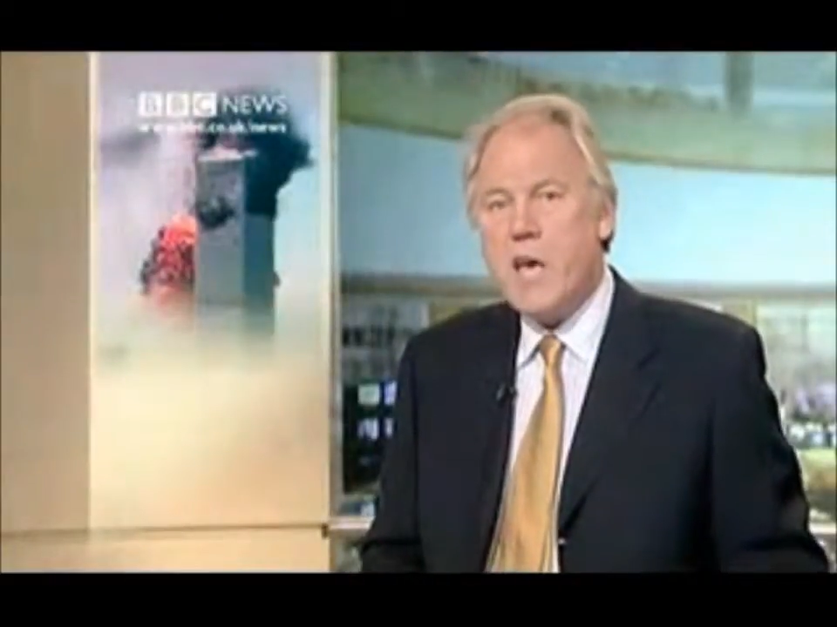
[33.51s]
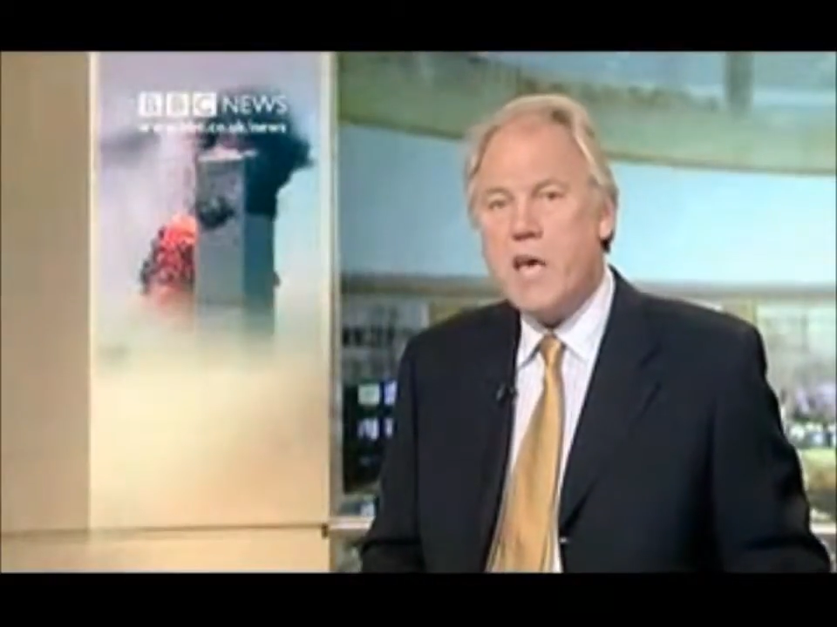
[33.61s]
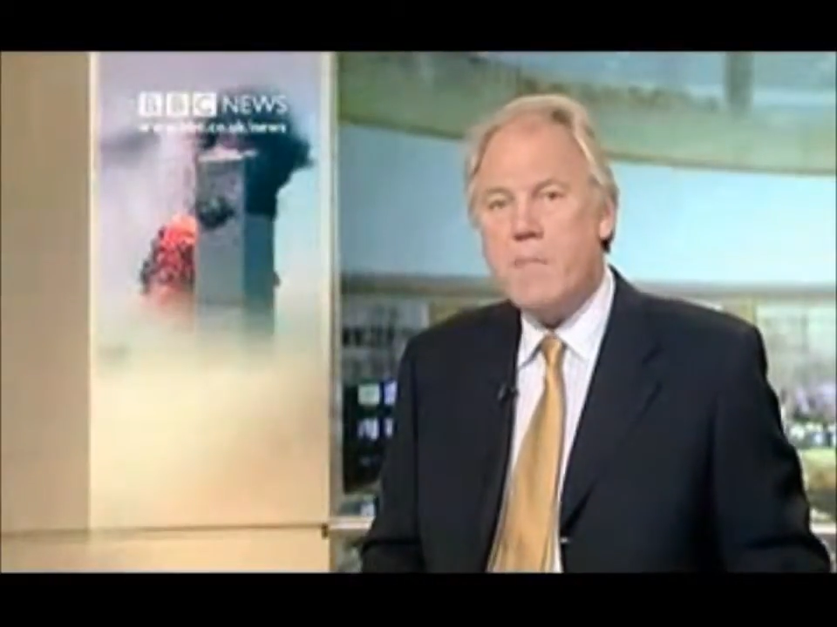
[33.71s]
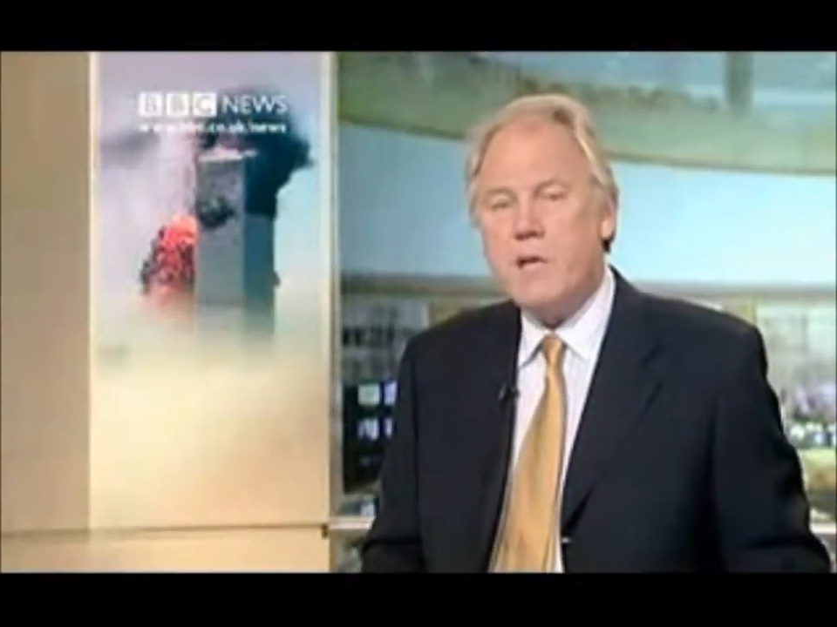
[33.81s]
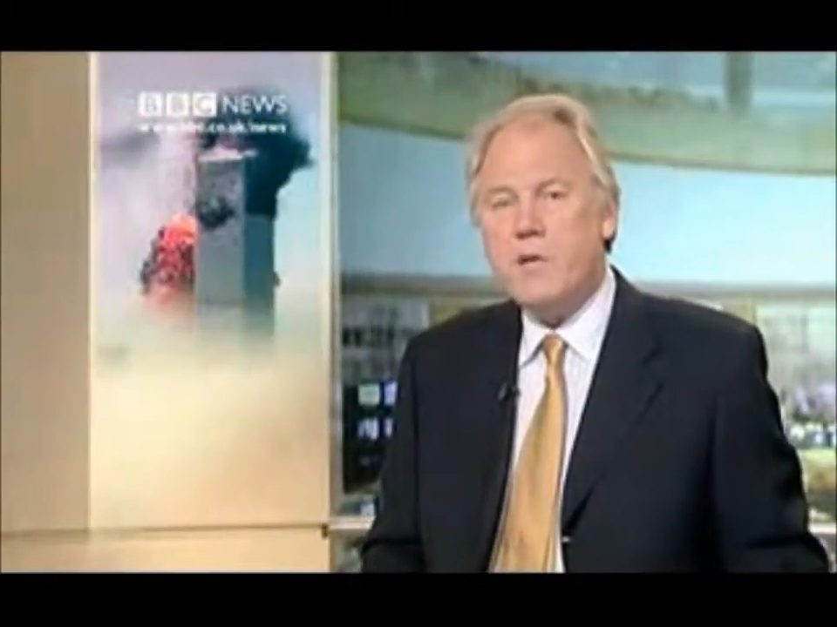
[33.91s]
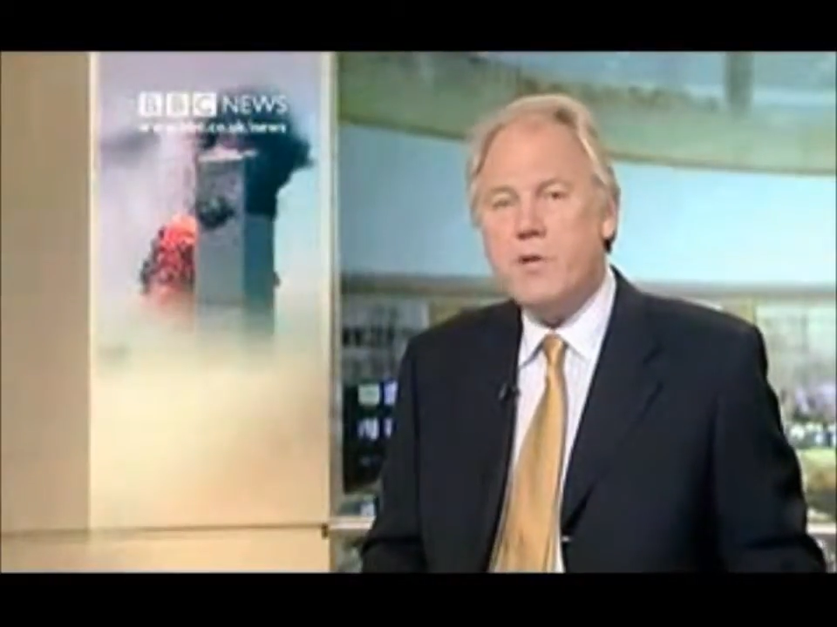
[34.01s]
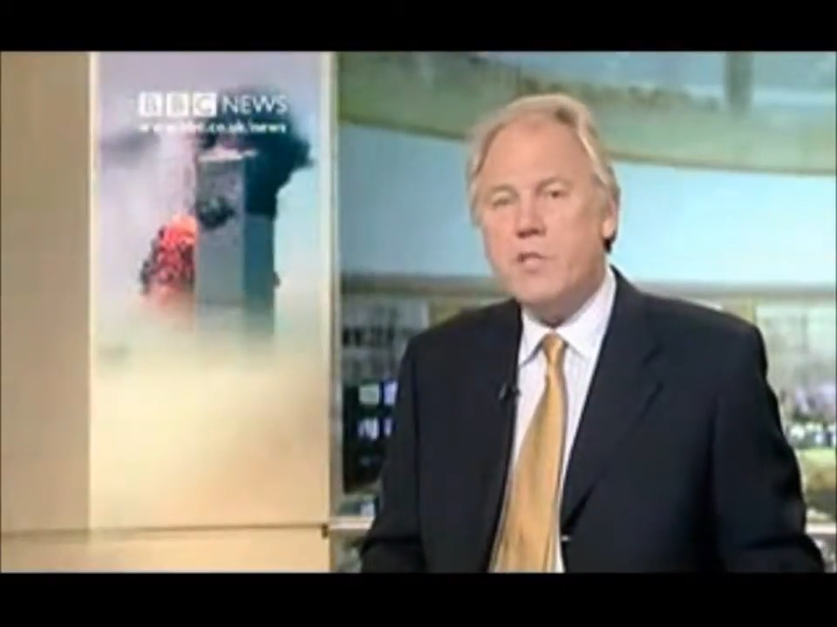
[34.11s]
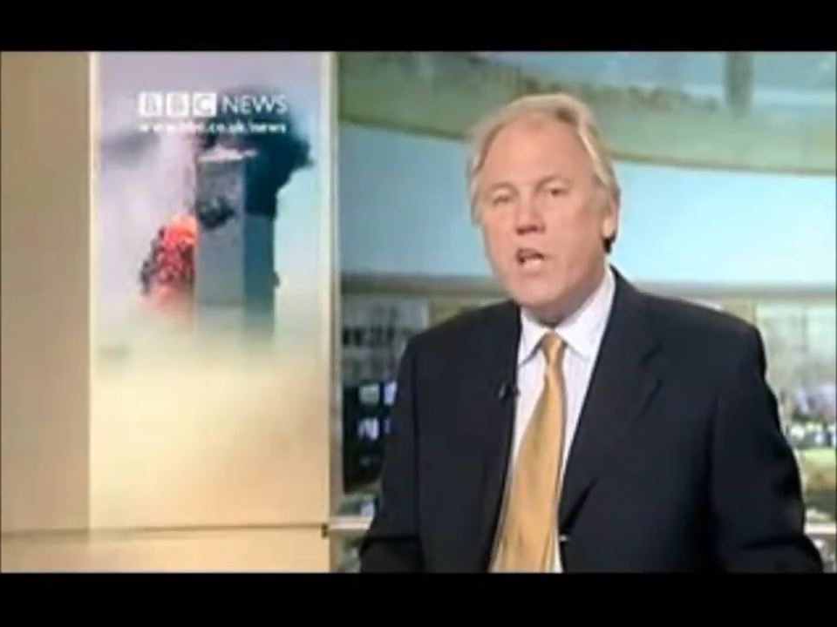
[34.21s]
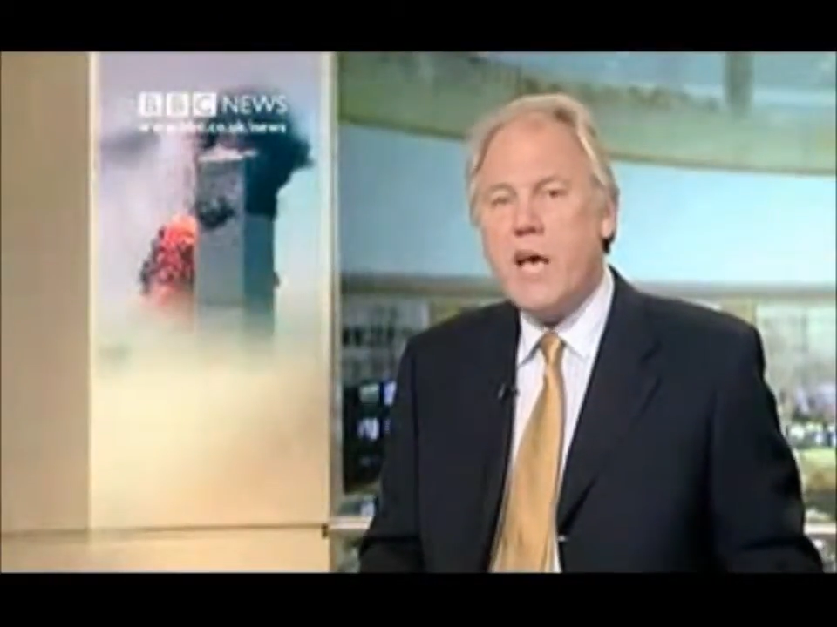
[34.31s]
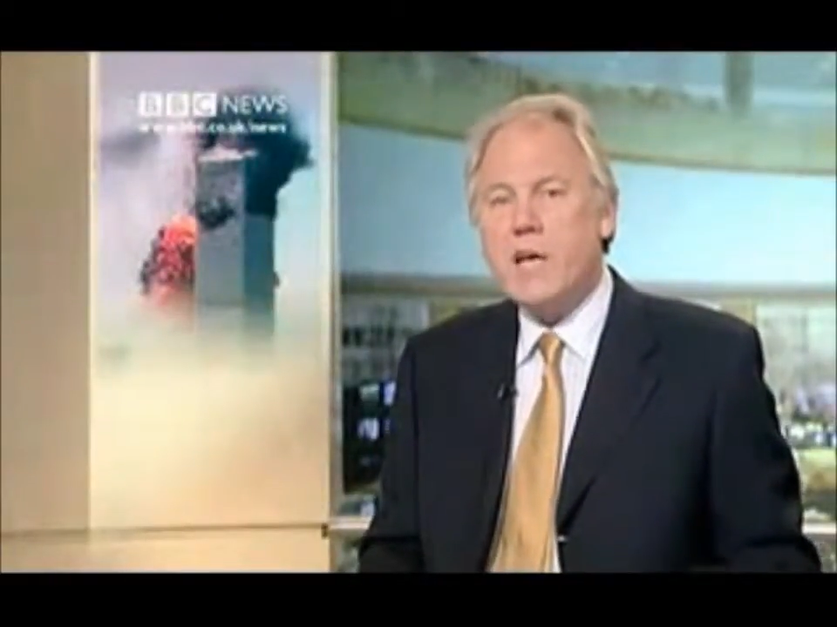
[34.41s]
came under
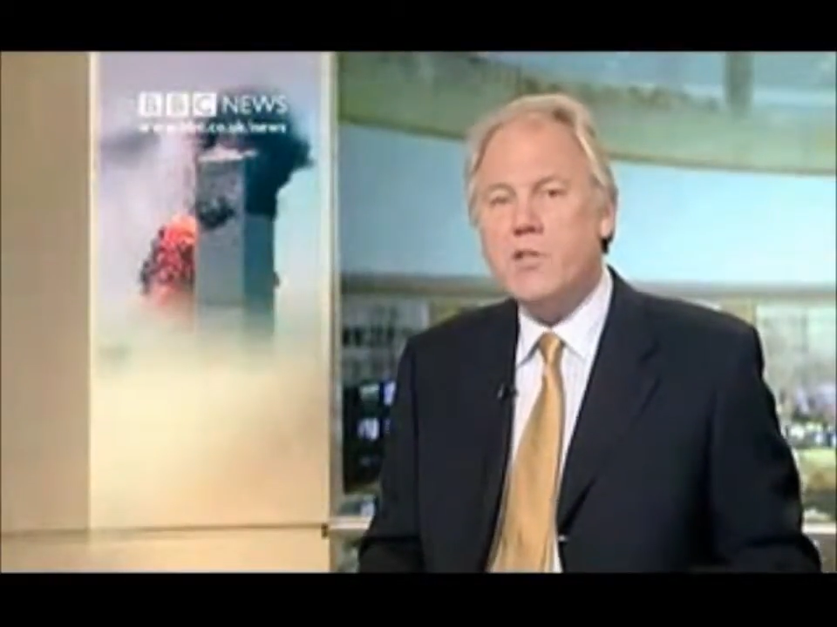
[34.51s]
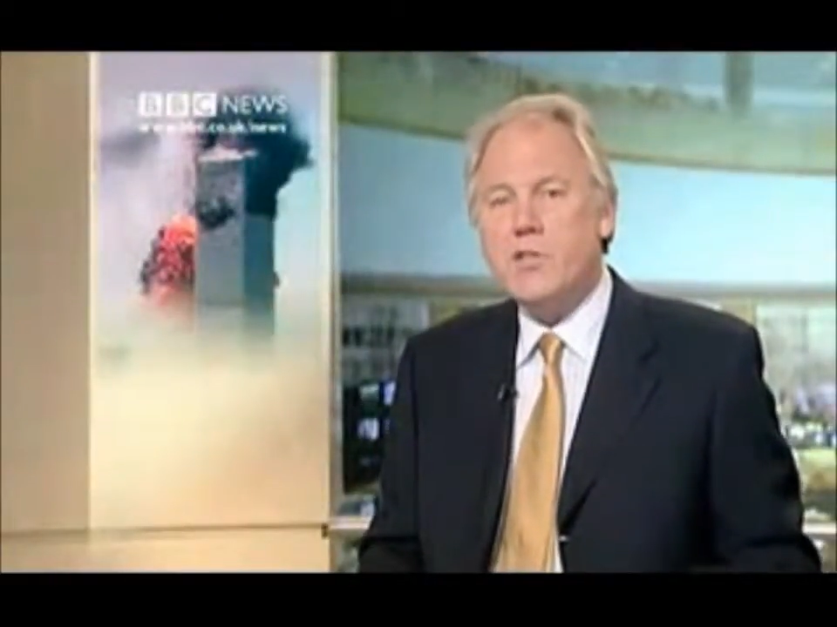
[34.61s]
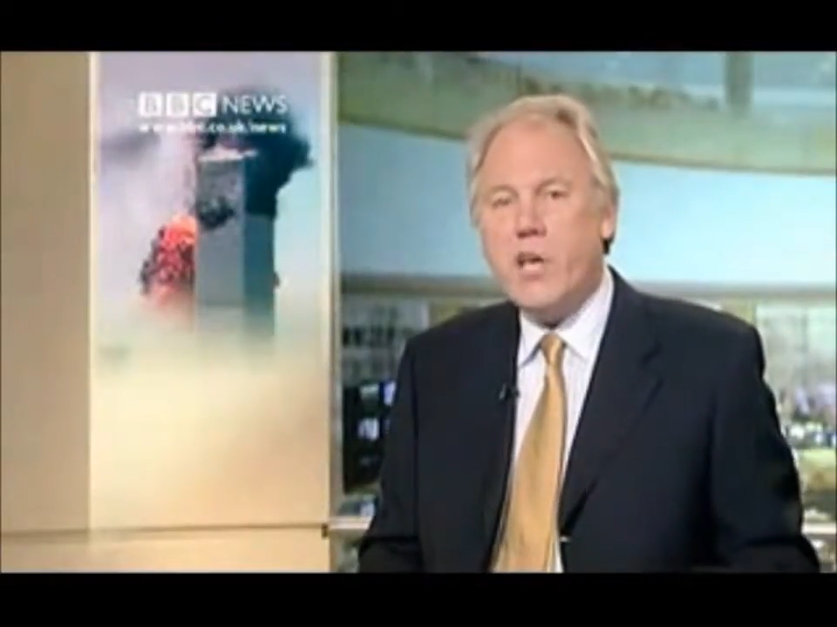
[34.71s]
attack